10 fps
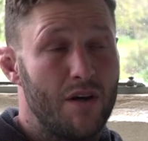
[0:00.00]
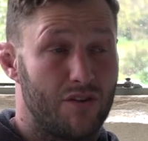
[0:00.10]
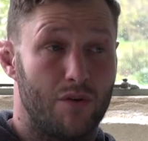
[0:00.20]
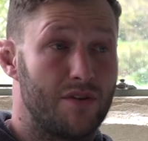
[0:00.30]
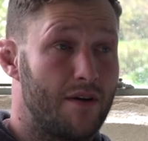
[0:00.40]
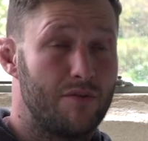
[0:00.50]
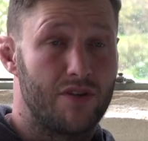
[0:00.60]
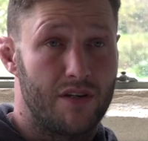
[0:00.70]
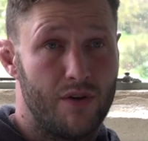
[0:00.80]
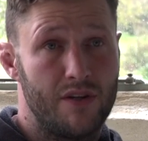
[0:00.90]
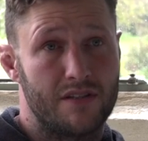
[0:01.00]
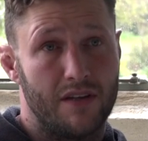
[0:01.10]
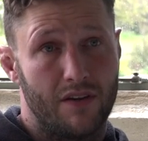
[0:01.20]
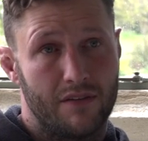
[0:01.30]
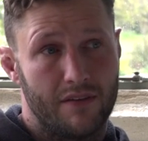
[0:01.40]
Yeah, so I was at uni
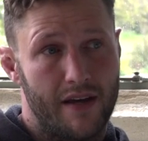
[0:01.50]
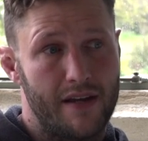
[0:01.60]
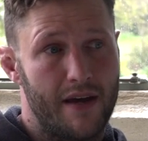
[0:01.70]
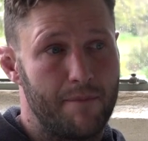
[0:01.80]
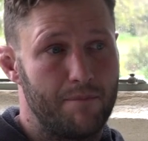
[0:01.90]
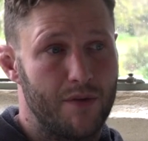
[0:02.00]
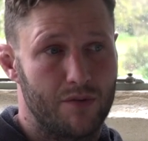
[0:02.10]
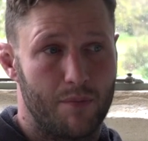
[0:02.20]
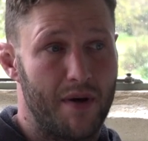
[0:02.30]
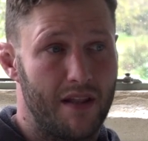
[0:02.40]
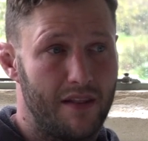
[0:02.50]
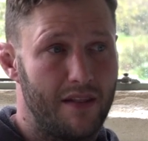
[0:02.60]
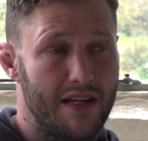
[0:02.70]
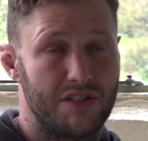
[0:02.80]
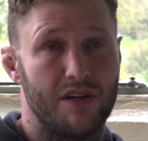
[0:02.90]
still, and it was on my
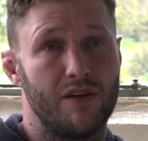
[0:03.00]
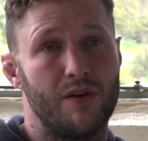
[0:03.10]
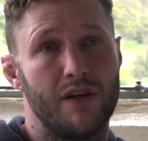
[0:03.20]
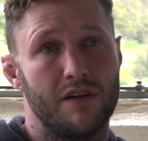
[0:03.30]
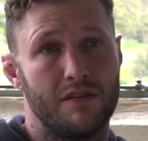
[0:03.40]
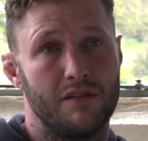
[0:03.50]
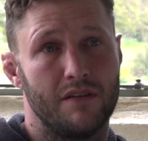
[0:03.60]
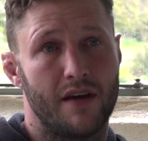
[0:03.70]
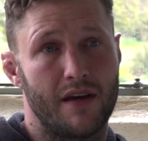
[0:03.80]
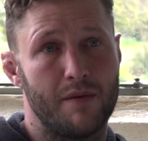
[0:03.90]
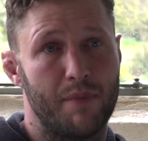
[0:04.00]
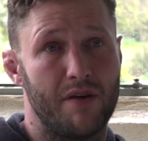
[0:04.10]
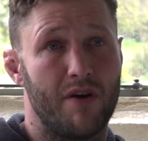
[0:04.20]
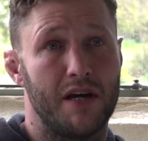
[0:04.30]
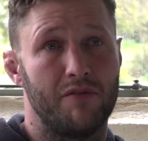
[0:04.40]
last year of uni, and
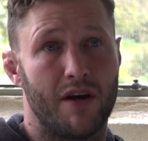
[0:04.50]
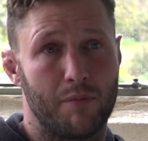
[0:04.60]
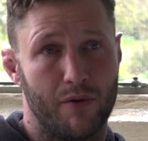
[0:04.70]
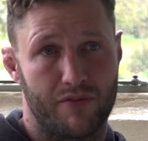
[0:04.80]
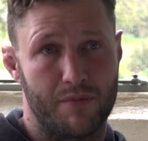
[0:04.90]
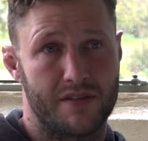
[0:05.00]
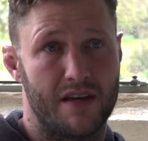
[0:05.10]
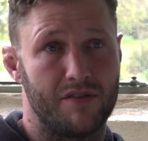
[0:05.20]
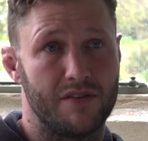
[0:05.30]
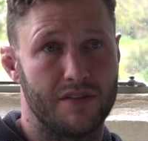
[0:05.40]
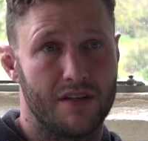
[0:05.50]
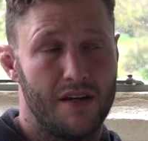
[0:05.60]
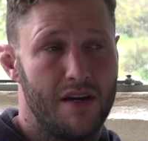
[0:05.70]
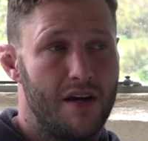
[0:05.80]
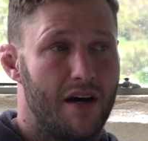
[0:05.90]
Ben Ryan rang me up from the sevens.
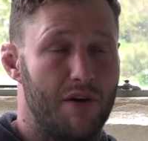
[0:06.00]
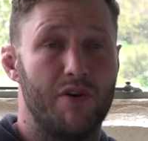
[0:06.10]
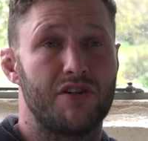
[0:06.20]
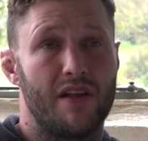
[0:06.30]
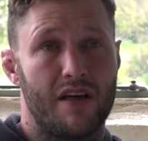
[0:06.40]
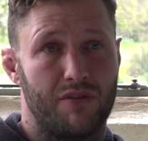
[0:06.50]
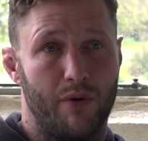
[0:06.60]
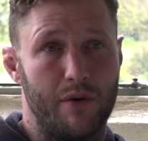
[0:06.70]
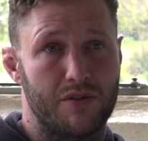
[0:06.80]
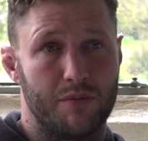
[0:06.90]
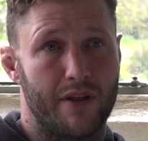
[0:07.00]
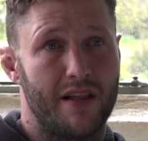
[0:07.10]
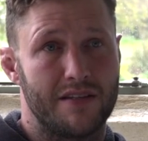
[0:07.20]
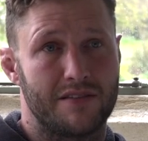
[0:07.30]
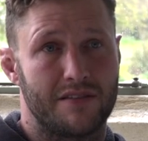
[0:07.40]
And originally I thought it was some of
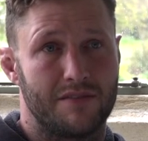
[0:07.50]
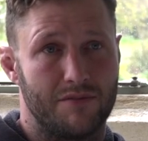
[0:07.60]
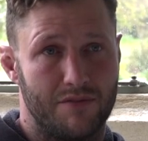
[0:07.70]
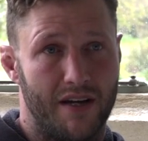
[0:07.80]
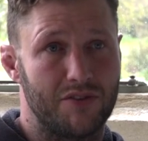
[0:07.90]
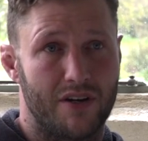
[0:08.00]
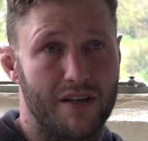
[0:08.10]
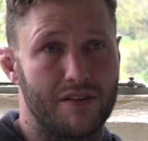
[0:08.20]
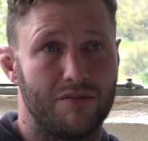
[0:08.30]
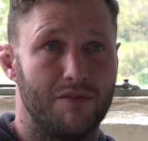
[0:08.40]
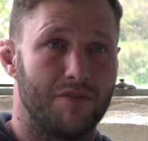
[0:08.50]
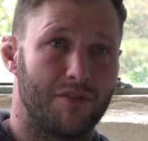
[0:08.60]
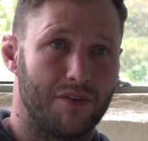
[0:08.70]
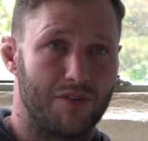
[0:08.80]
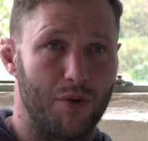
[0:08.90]
the lads like trying to
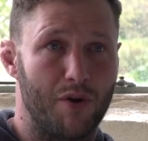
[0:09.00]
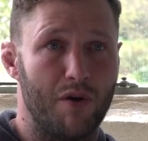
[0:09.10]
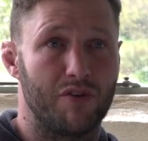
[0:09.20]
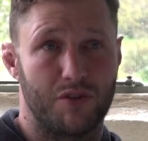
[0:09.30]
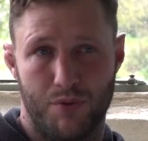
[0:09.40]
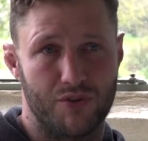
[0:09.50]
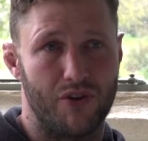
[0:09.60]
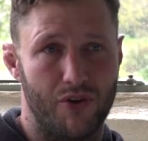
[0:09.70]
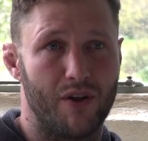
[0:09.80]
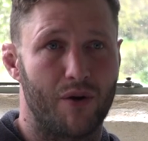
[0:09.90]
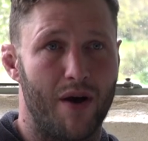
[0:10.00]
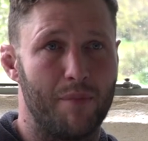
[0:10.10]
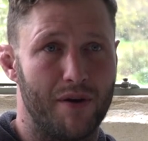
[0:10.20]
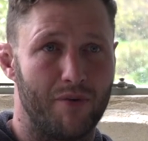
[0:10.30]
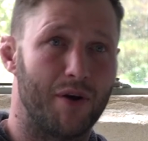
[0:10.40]
do an over, because we used to do that quite a
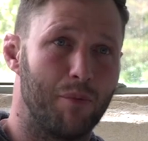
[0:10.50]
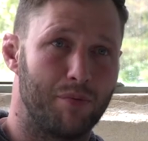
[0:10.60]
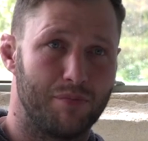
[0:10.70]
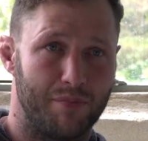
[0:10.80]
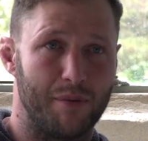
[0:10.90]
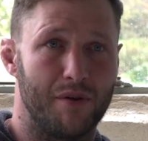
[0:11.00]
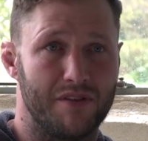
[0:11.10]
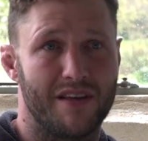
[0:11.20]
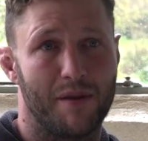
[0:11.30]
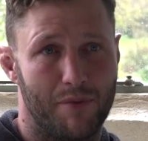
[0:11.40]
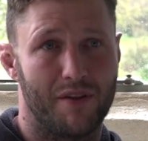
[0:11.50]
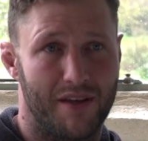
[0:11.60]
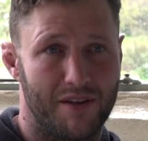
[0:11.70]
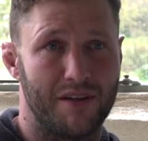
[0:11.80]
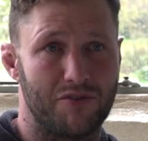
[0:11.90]
bit, ring up people and tell them that
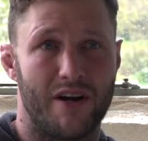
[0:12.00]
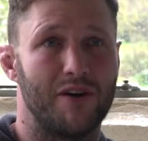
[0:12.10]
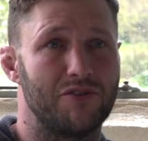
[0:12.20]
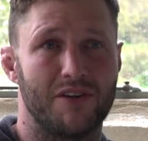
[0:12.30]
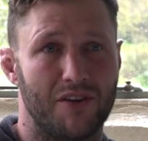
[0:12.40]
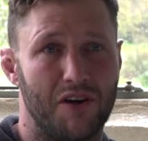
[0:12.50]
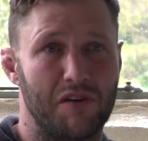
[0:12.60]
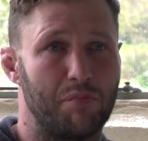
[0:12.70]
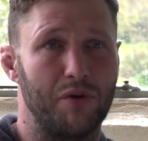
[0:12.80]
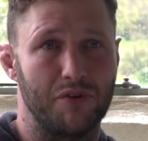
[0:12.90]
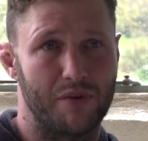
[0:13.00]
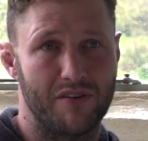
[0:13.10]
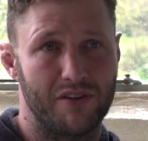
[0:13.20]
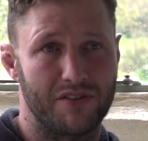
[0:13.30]
they'd had trials at Cardiff Blues or whatever.